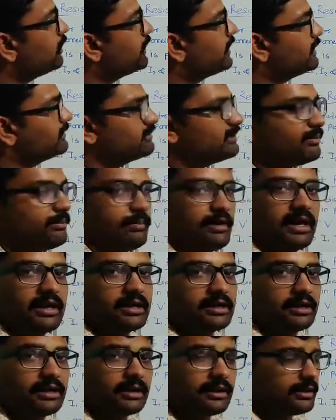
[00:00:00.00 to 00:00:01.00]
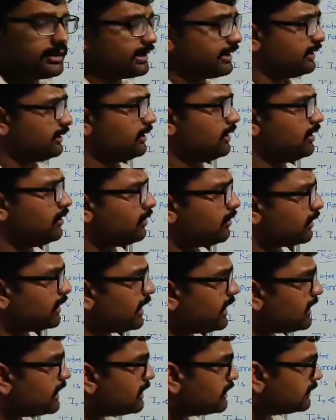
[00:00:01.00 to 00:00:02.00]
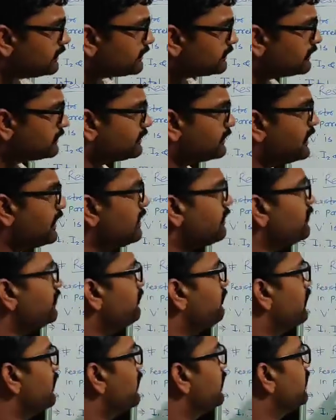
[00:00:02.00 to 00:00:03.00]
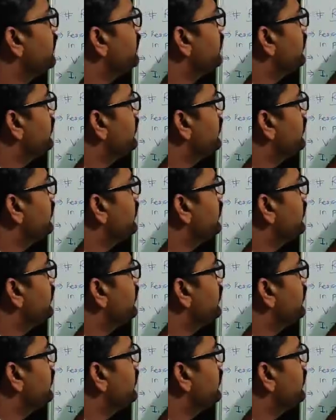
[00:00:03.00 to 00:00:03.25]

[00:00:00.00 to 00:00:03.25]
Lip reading: called as a parallel line. Okay, same way